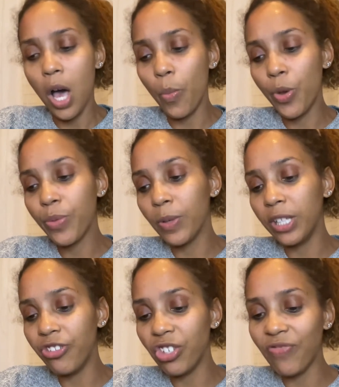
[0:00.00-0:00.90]
With
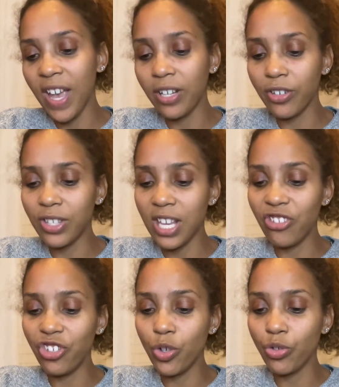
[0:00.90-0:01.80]
religious factors and
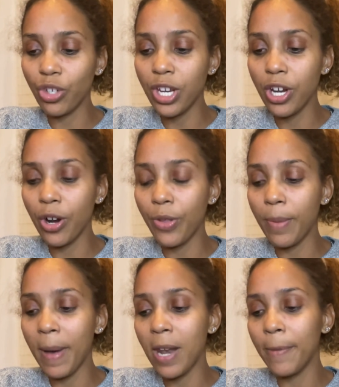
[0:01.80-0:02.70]
children here on the
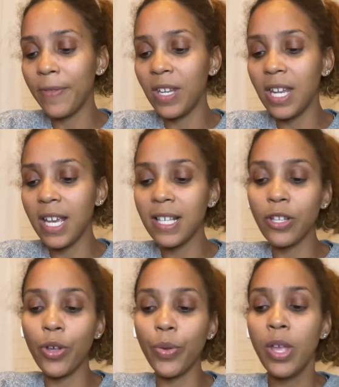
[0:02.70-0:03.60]
bottom of the deck.
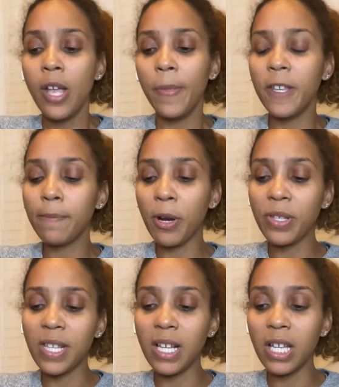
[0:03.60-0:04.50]
So this
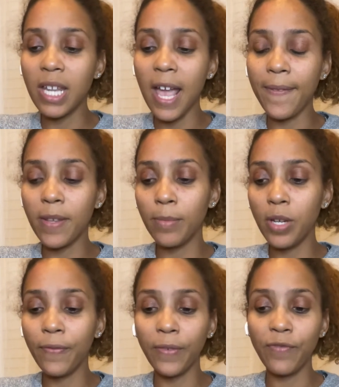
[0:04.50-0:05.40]
person could have some
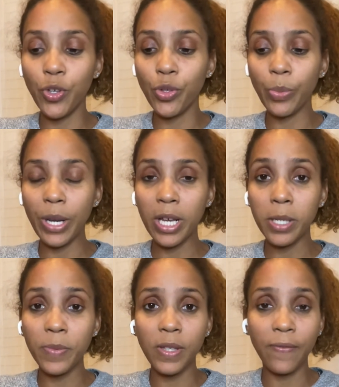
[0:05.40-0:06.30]
different views when it
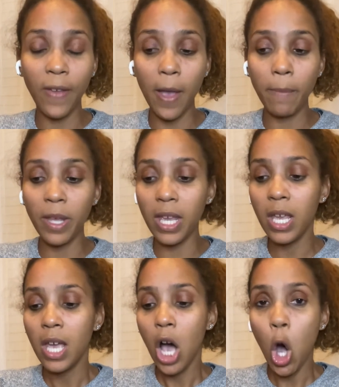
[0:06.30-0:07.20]
comes to family,
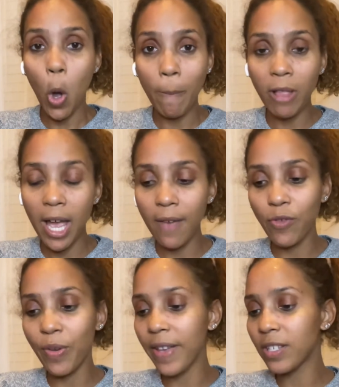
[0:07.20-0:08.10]
home life.
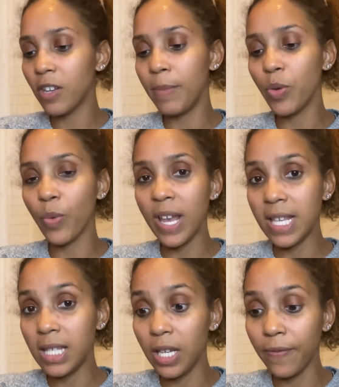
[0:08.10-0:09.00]
You guys could have been
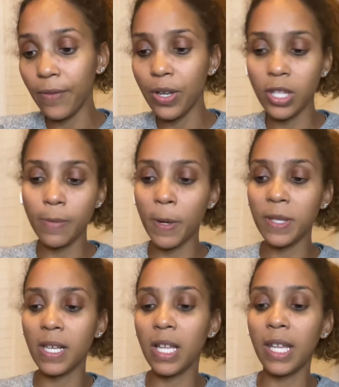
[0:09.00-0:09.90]
raised different. This
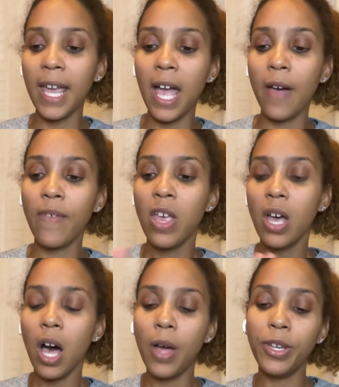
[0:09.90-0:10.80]
person could have
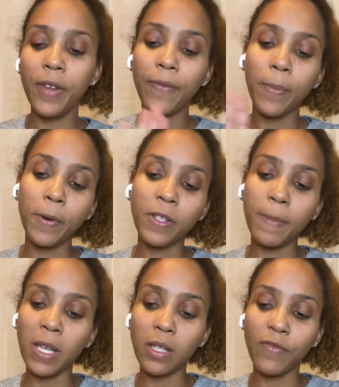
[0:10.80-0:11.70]
a different
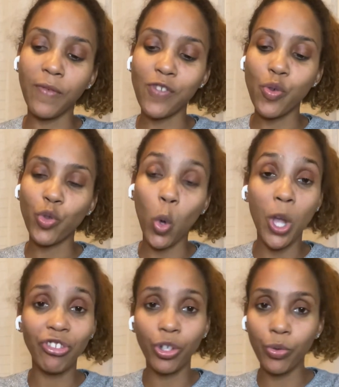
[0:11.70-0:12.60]
perspective or views
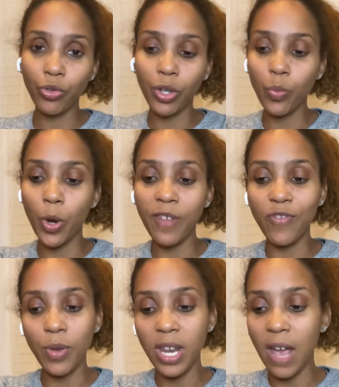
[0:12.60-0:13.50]
on children. One of
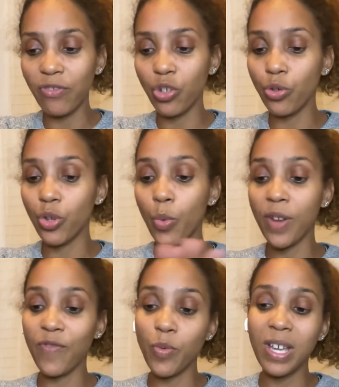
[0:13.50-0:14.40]
you could have children, one
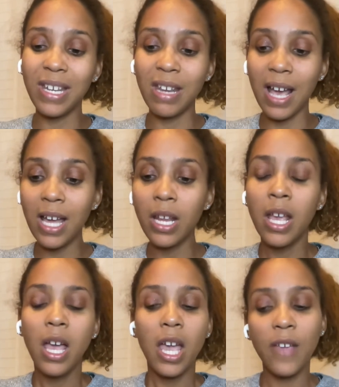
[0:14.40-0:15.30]
of you could not.
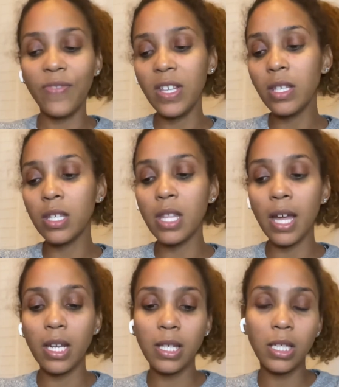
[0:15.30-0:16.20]
If this is not
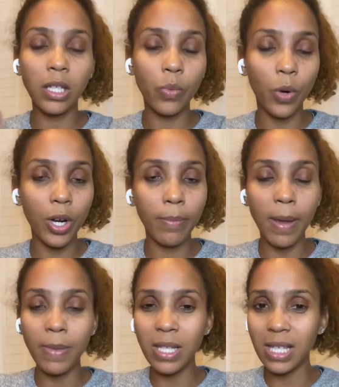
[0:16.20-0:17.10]
necessarily work,
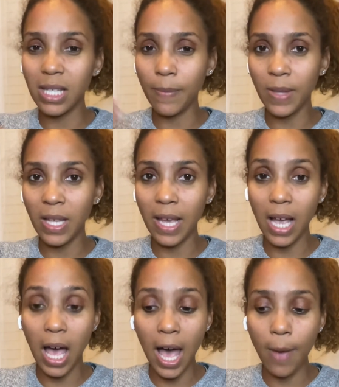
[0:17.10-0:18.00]
maybe this is something like a
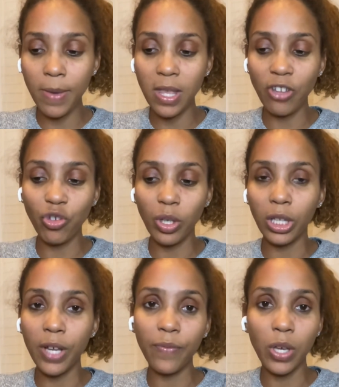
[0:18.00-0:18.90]
hobby that you're in
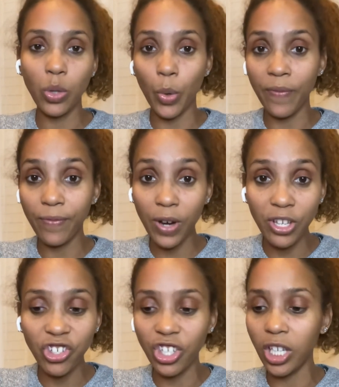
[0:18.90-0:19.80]
love with or a
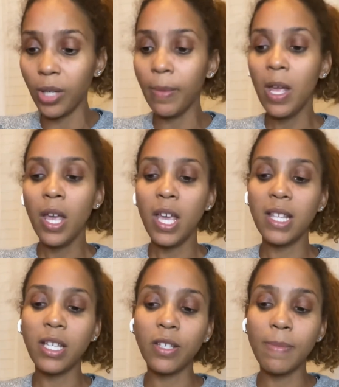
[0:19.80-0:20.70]
friendship. It
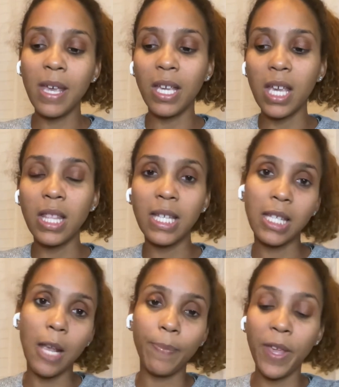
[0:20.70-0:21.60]
tells me, again, the
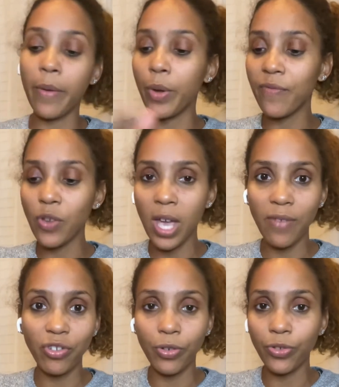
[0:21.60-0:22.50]
same thing. One of you could have
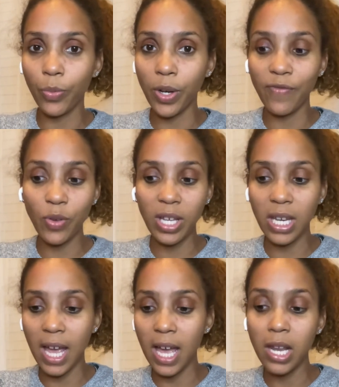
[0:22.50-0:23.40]
children, one of you could
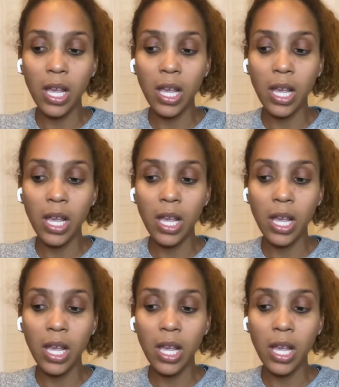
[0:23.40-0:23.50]
not.